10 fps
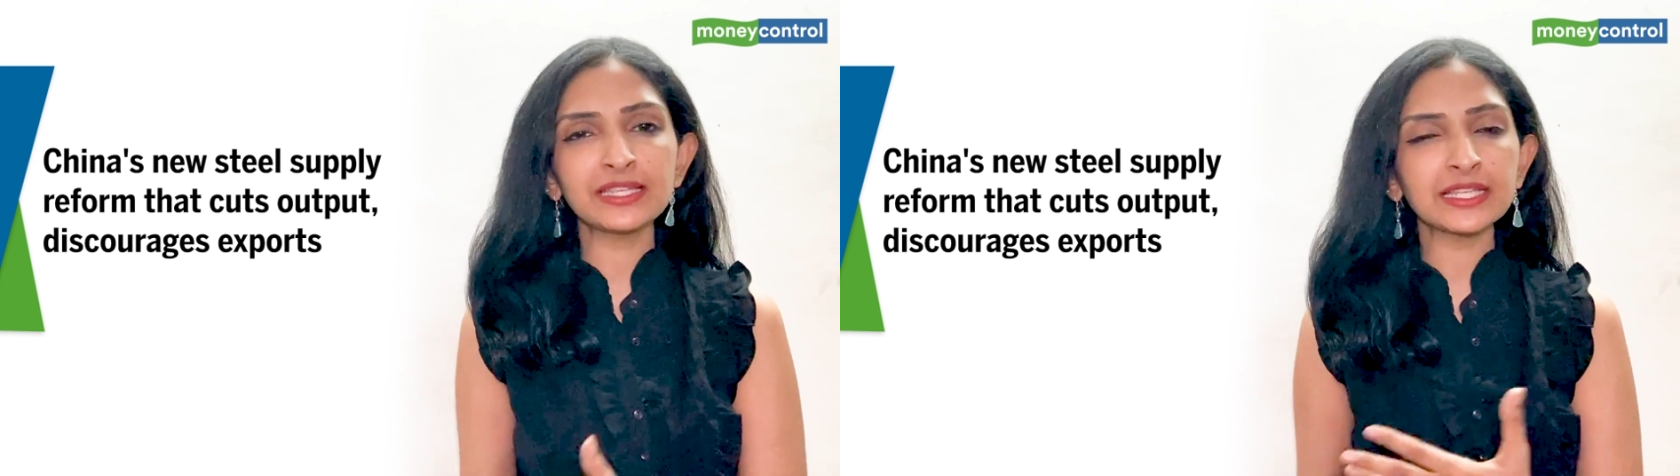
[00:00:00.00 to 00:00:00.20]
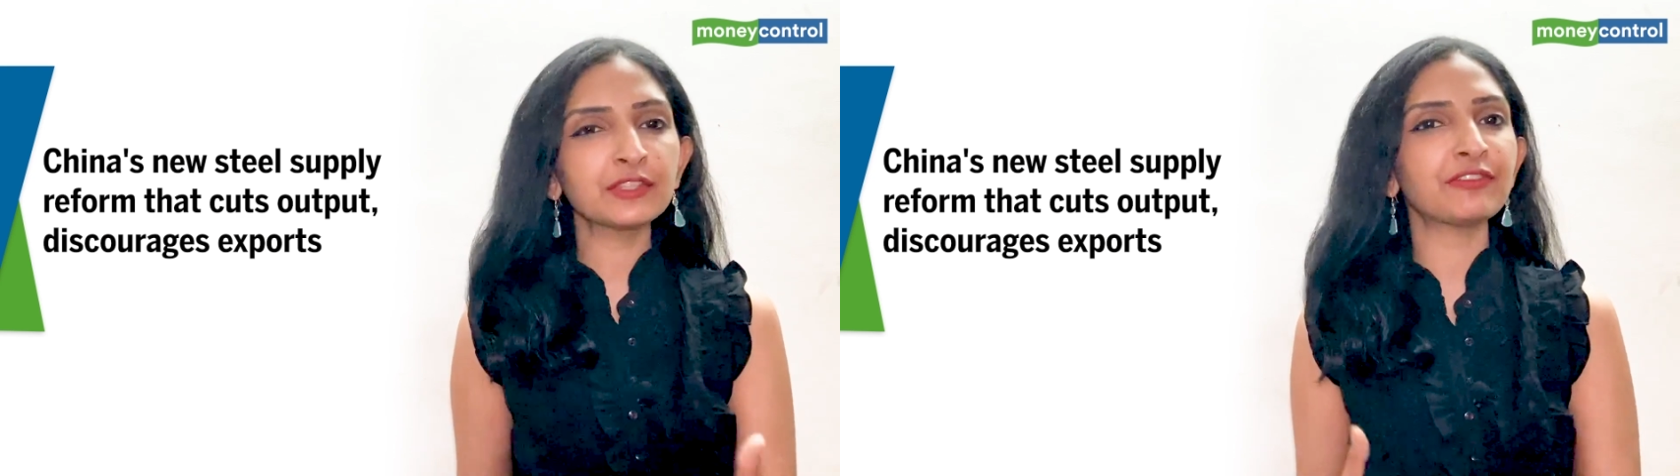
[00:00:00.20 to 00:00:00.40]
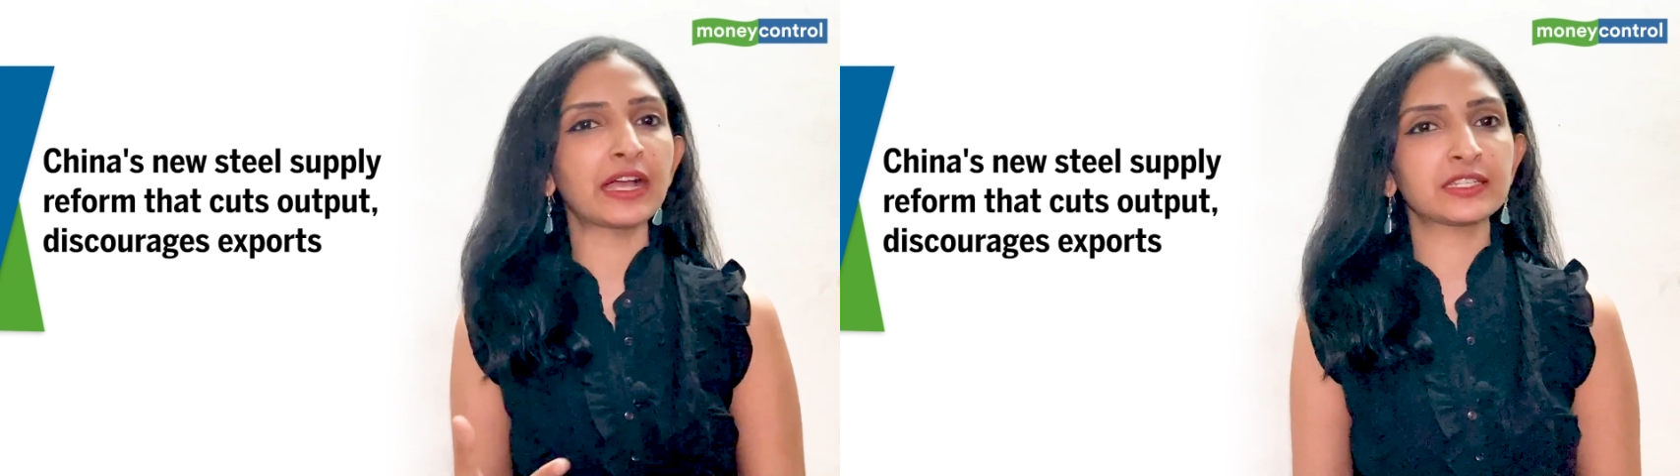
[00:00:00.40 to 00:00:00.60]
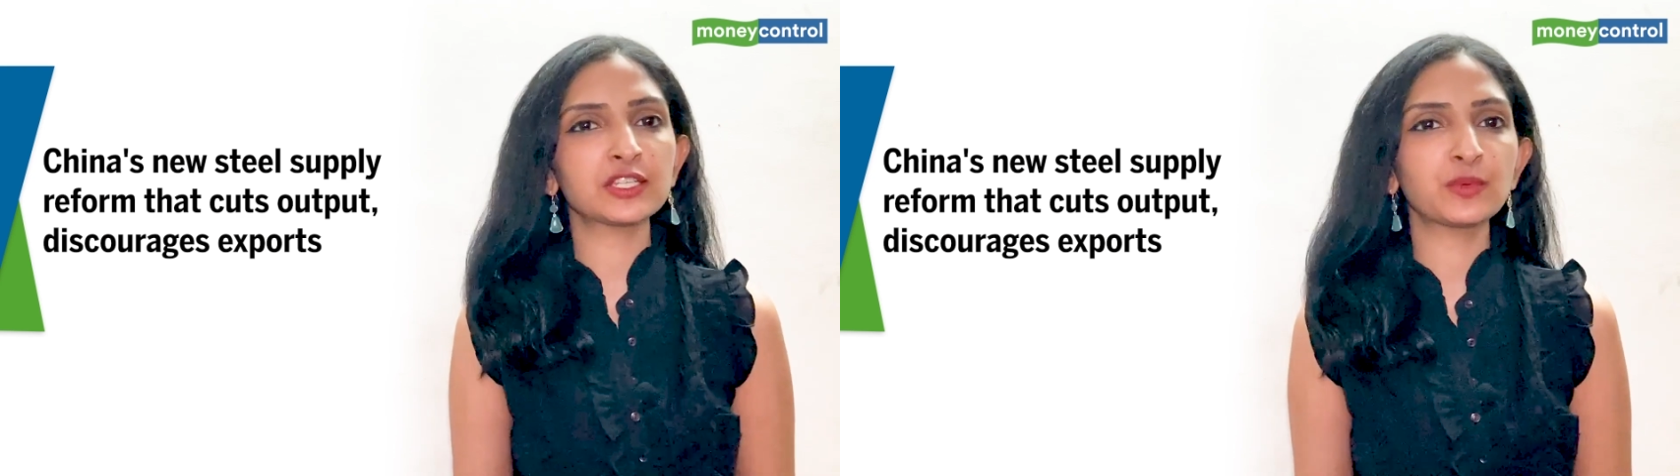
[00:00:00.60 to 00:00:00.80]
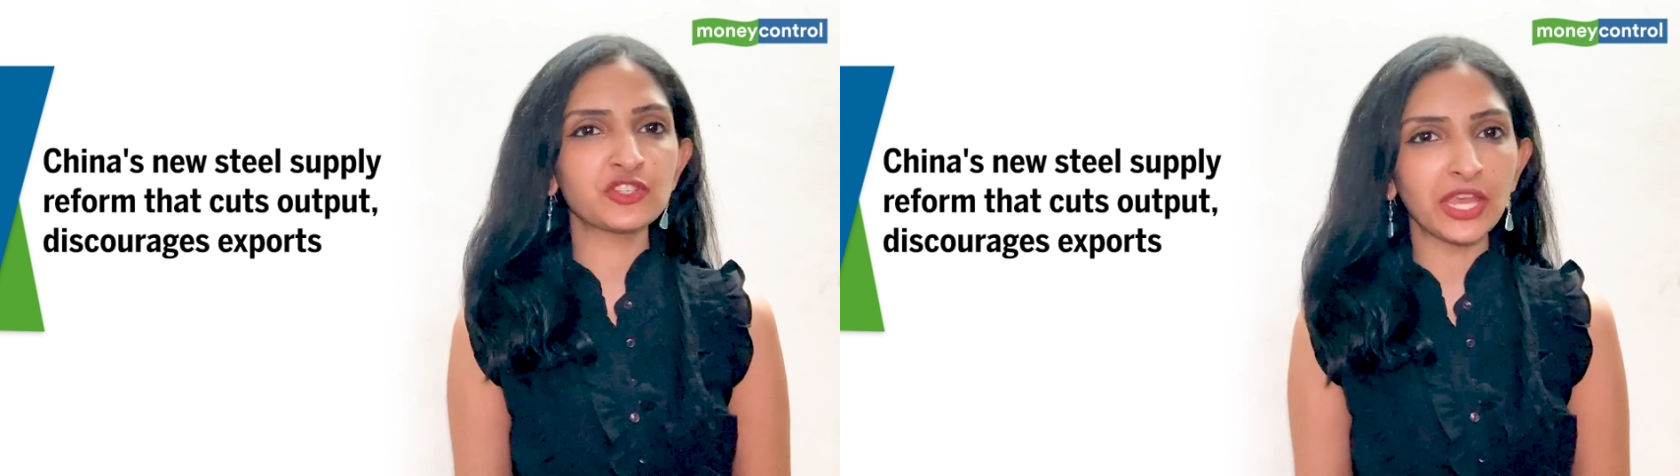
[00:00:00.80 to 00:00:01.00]
These are the
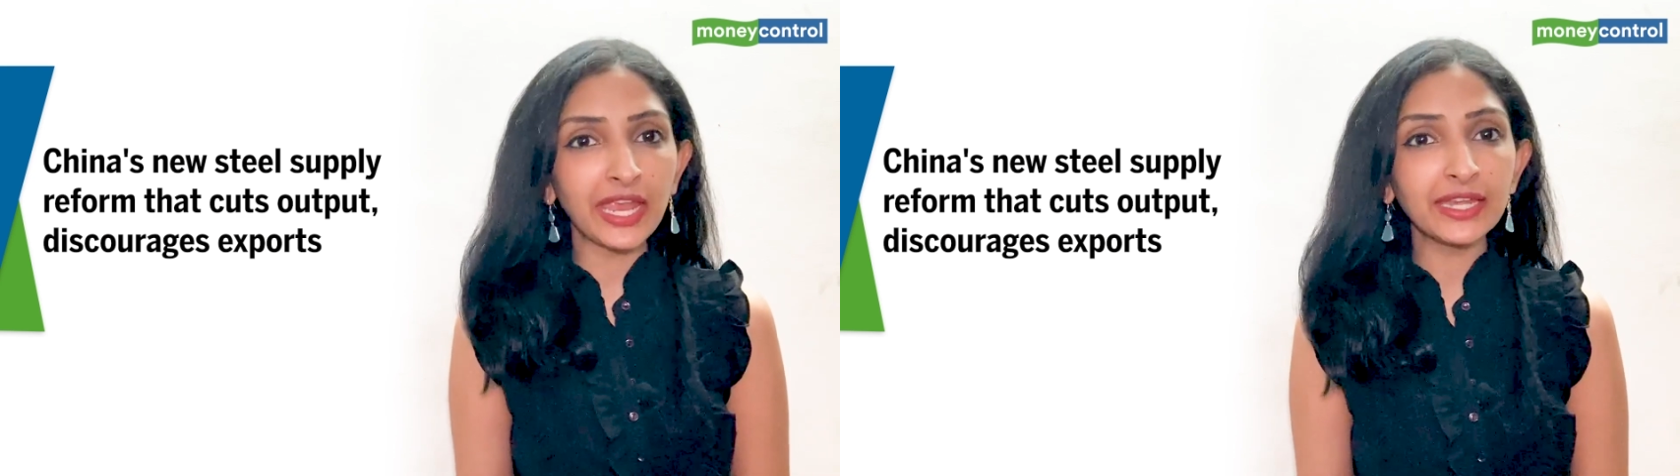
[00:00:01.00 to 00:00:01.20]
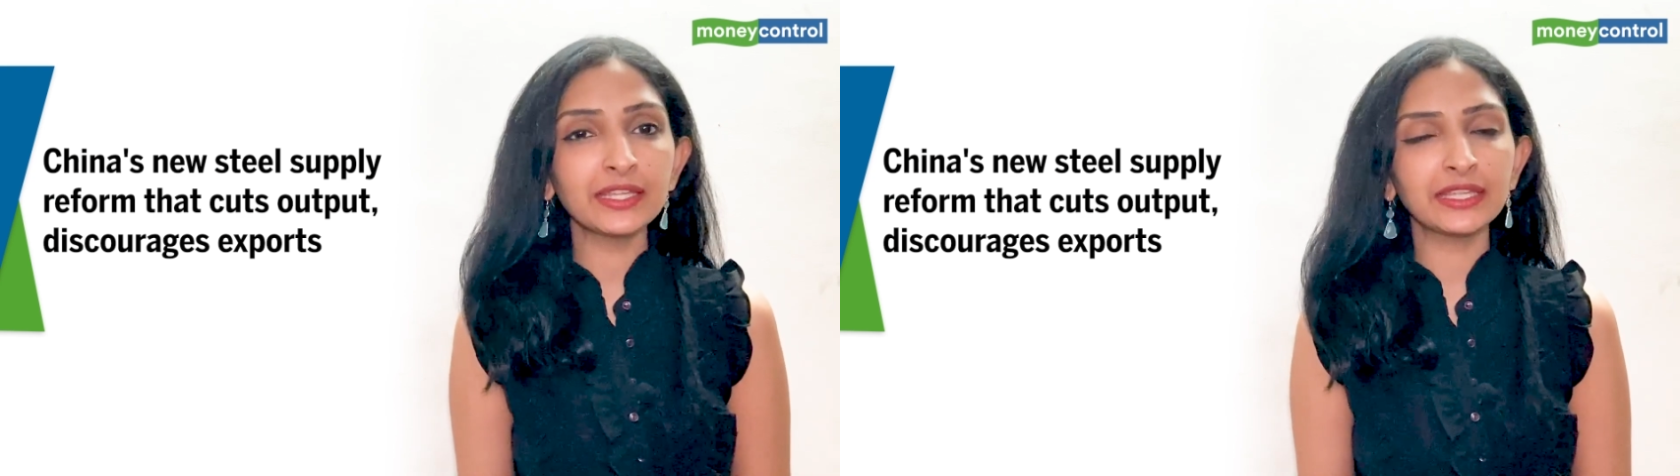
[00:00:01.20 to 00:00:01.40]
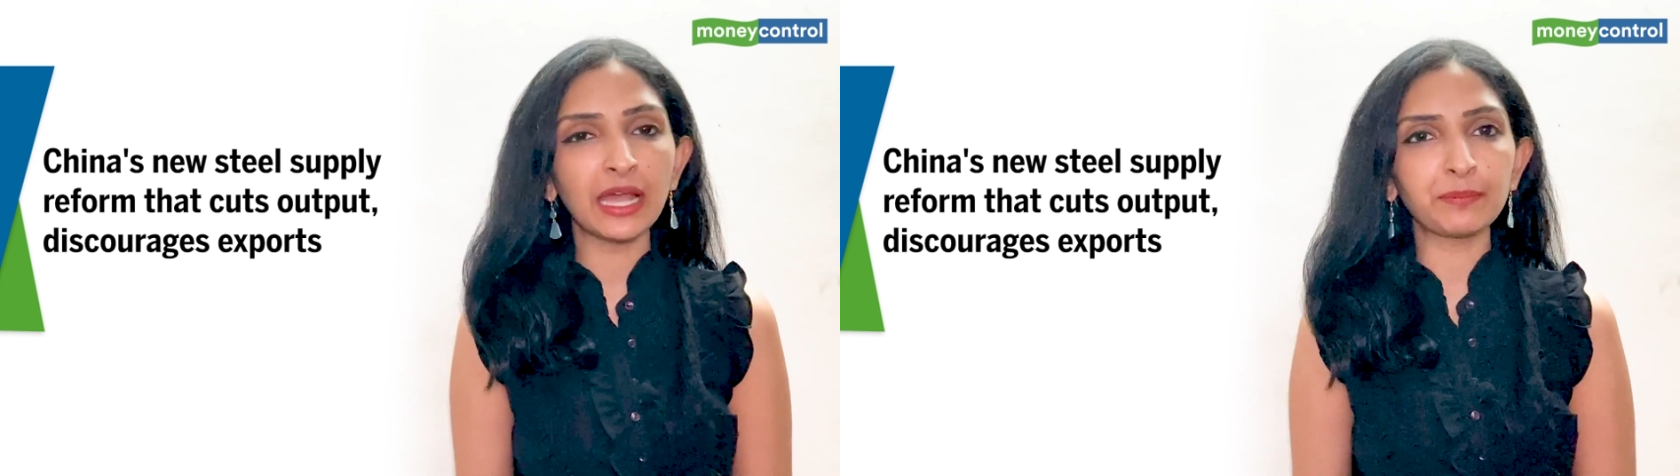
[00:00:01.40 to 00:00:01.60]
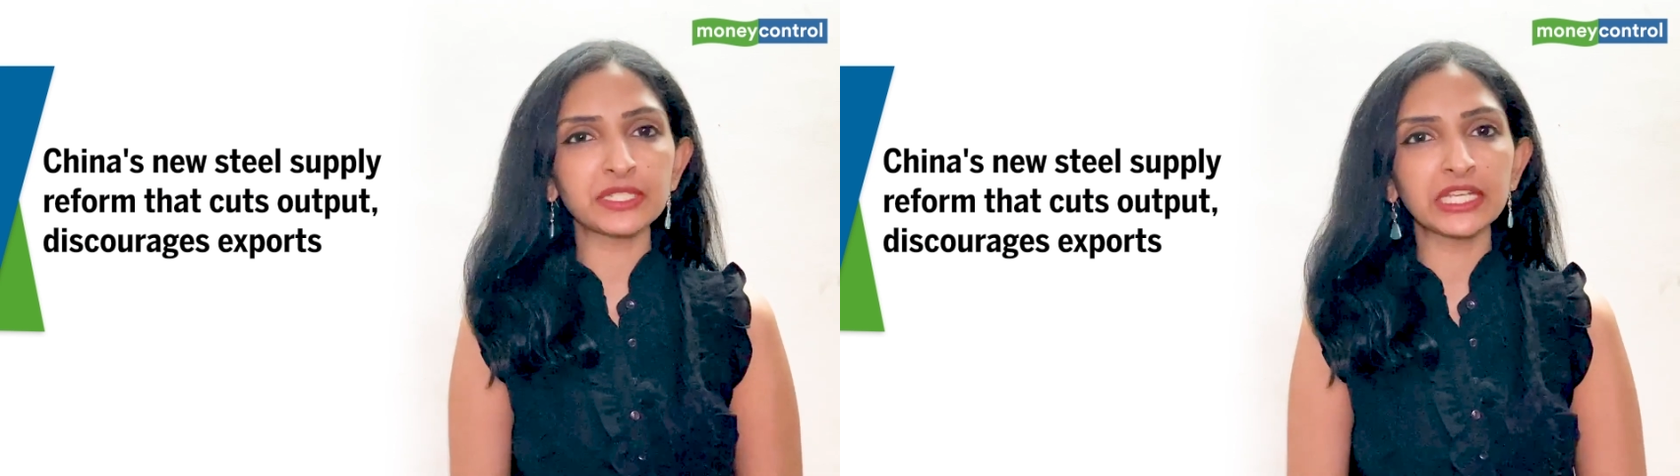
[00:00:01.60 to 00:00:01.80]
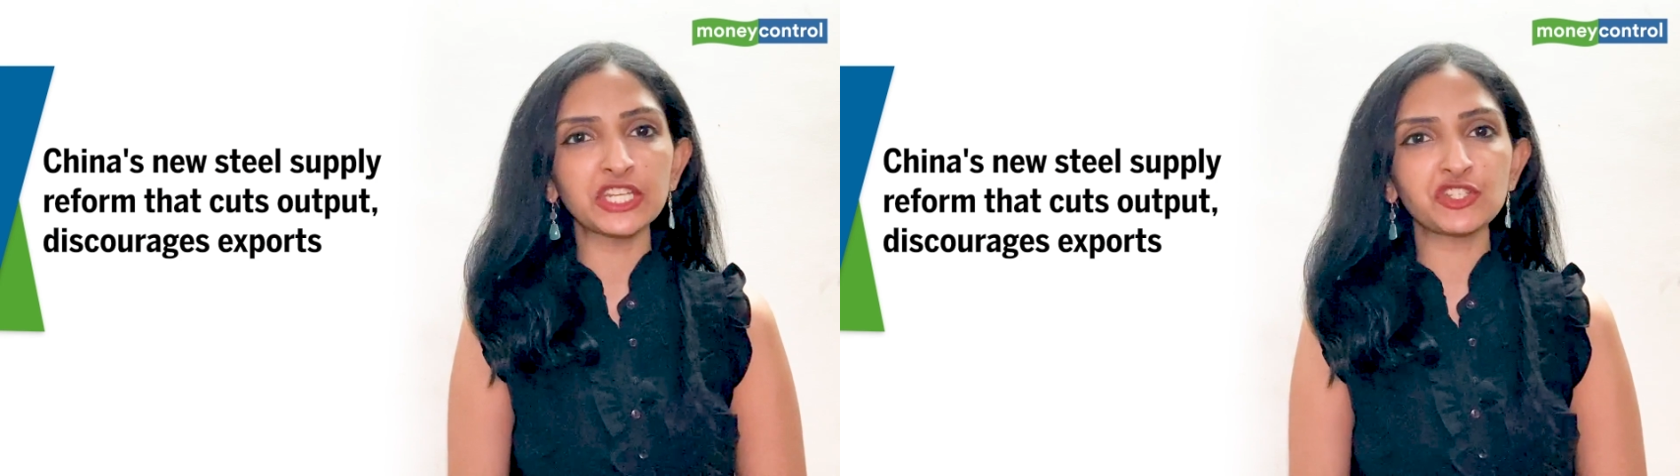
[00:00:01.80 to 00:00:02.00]
factors factors which aided the
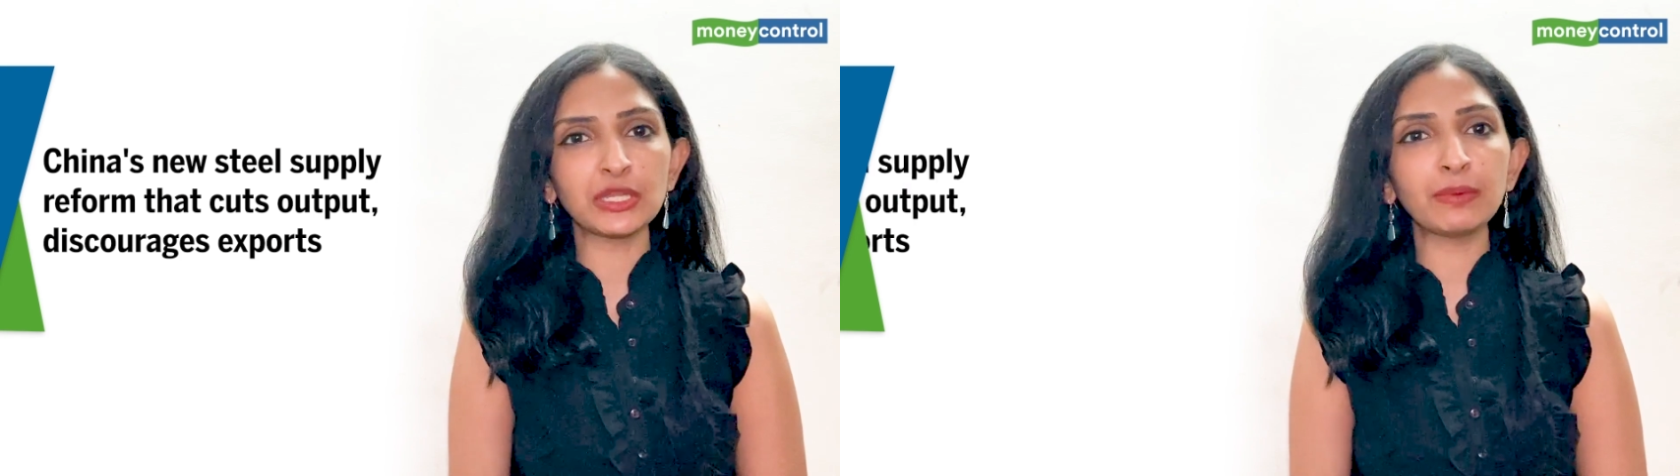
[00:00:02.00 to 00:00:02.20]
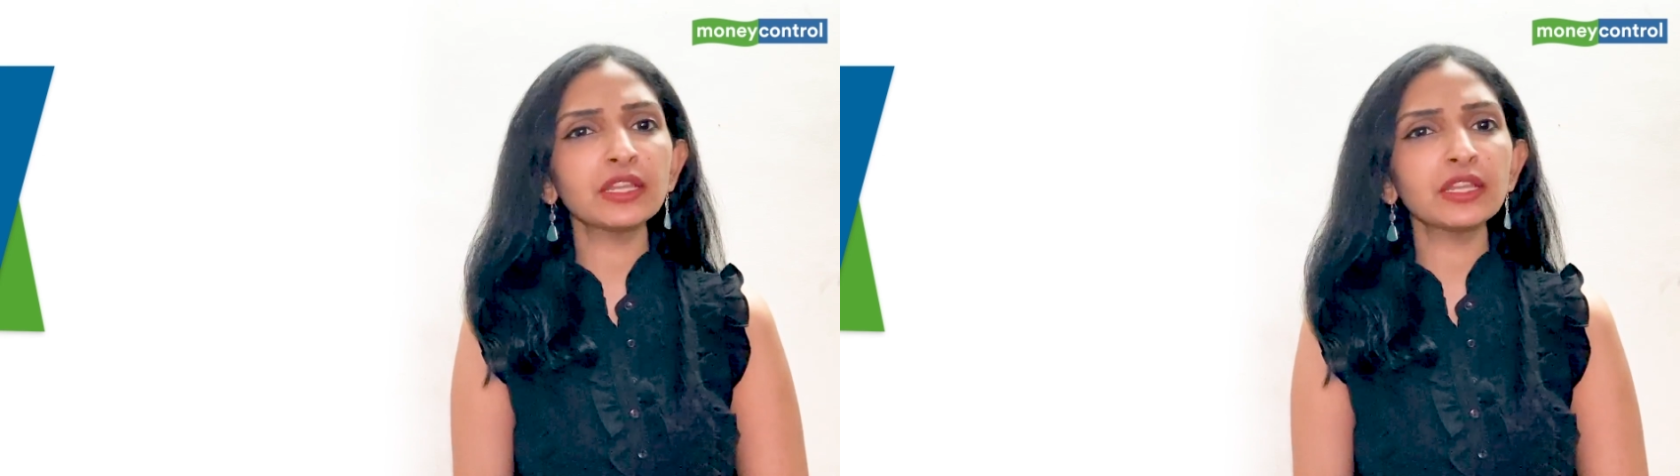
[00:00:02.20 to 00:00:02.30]
uptick initially.